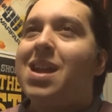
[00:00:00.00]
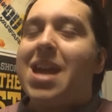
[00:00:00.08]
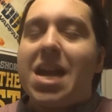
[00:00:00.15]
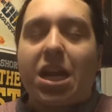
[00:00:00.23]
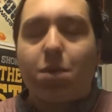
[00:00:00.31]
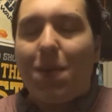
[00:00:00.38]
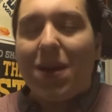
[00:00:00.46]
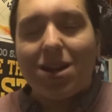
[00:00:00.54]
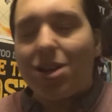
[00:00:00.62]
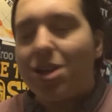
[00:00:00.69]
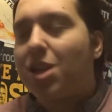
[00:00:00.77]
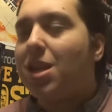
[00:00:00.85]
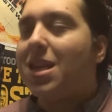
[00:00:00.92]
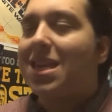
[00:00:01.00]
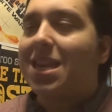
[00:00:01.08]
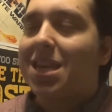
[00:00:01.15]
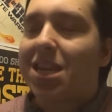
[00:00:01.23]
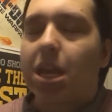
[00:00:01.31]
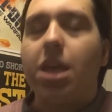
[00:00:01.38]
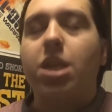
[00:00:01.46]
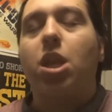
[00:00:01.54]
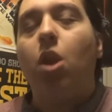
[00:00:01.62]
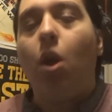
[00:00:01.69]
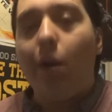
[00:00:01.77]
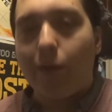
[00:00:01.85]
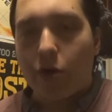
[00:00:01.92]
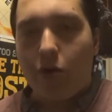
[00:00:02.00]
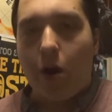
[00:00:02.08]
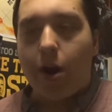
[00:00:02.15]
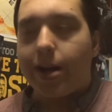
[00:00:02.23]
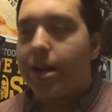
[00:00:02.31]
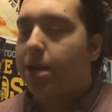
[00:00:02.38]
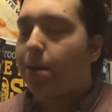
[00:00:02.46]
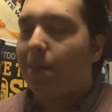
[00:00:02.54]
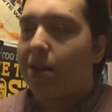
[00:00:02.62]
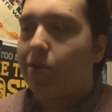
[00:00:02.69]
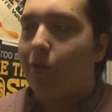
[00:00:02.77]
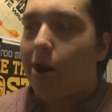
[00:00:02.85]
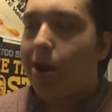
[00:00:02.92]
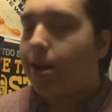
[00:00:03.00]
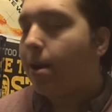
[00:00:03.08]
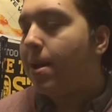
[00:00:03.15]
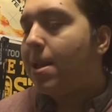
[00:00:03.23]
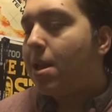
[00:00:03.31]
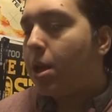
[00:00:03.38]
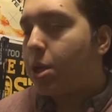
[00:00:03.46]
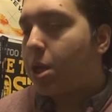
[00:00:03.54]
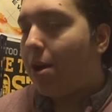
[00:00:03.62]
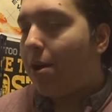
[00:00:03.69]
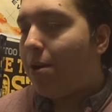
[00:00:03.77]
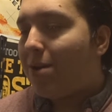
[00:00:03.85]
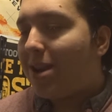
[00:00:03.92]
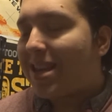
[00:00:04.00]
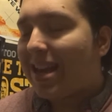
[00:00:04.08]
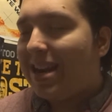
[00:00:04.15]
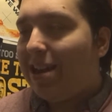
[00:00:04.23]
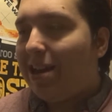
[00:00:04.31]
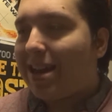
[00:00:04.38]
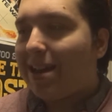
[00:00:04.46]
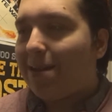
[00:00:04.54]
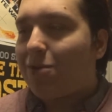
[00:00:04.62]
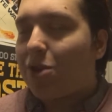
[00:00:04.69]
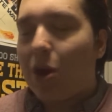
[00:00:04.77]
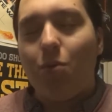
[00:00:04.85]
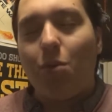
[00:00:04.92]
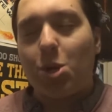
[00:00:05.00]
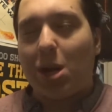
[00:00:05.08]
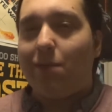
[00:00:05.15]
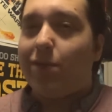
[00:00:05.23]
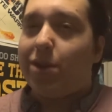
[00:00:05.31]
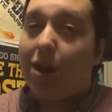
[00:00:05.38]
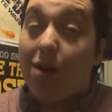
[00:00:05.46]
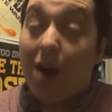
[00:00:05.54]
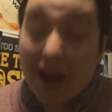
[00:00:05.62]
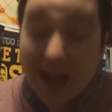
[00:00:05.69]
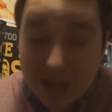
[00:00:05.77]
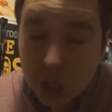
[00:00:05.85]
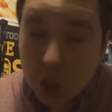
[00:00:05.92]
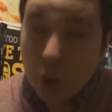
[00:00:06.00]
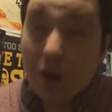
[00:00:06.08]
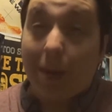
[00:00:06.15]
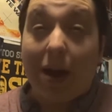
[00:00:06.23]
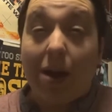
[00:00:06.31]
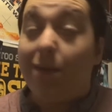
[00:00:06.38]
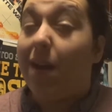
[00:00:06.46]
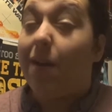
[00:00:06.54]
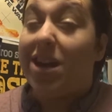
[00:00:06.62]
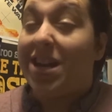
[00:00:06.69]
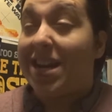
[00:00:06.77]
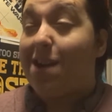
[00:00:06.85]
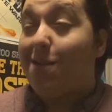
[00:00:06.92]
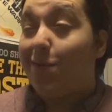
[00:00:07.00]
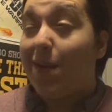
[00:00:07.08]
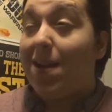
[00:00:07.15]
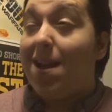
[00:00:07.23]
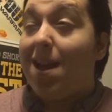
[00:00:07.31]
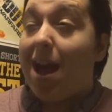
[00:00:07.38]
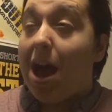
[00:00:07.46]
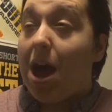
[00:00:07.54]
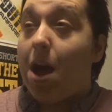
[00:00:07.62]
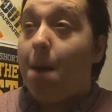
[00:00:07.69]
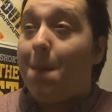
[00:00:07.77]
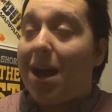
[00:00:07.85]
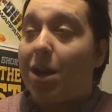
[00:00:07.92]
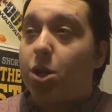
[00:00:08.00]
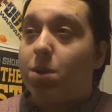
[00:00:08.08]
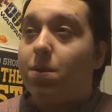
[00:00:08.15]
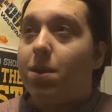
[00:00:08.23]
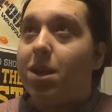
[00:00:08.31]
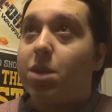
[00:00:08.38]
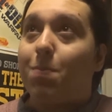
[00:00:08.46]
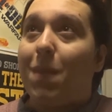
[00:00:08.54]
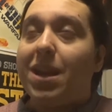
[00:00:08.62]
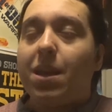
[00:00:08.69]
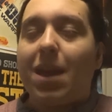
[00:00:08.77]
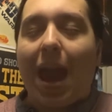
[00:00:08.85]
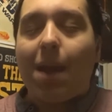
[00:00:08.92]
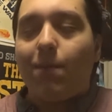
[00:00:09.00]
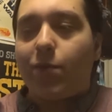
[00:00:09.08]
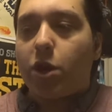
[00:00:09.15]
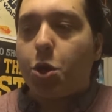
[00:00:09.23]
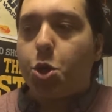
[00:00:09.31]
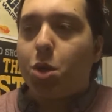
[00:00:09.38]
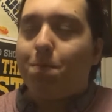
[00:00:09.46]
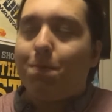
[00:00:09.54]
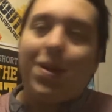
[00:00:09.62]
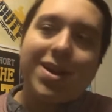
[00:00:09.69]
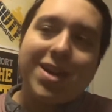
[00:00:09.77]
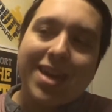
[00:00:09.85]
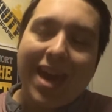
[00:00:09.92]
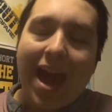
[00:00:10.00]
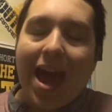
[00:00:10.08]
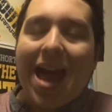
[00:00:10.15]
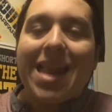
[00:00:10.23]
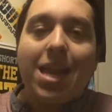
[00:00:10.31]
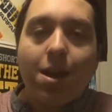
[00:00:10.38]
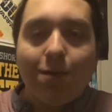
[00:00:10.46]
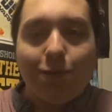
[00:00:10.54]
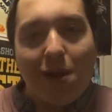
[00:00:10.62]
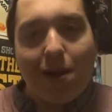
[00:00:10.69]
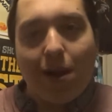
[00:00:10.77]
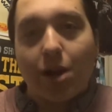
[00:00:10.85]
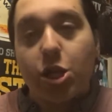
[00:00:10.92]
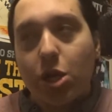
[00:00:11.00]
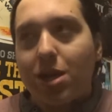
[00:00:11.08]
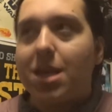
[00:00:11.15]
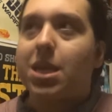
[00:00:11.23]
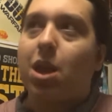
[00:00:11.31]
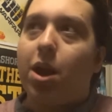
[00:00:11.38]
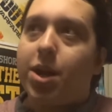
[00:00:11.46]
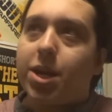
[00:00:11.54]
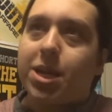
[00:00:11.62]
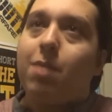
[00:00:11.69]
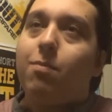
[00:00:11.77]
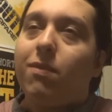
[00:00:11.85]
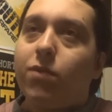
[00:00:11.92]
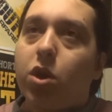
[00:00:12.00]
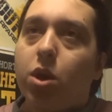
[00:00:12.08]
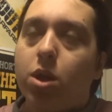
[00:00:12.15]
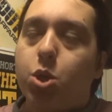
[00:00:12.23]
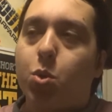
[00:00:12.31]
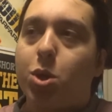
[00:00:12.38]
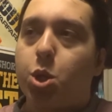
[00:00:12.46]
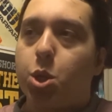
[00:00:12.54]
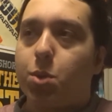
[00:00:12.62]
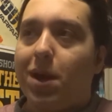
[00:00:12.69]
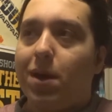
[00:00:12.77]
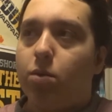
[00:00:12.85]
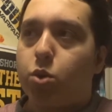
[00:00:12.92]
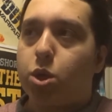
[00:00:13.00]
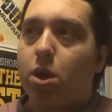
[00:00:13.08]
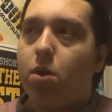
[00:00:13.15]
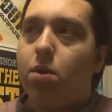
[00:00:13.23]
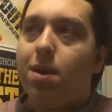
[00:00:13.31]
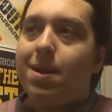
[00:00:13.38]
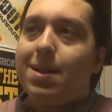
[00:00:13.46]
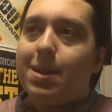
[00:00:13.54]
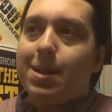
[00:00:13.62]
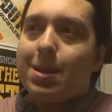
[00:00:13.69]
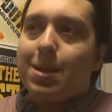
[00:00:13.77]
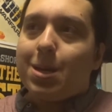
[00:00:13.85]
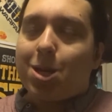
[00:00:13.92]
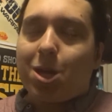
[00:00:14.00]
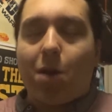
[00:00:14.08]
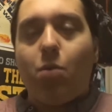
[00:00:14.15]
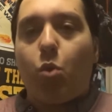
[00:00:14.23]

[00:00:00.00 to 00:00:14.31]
it's a lot of a grind. It's a big grind, so it's kind of like go and watch that video. I talk about it very in depth, and it's mainly aimed for YouTube, but you can it is kind of the same with Twitch as well, so go and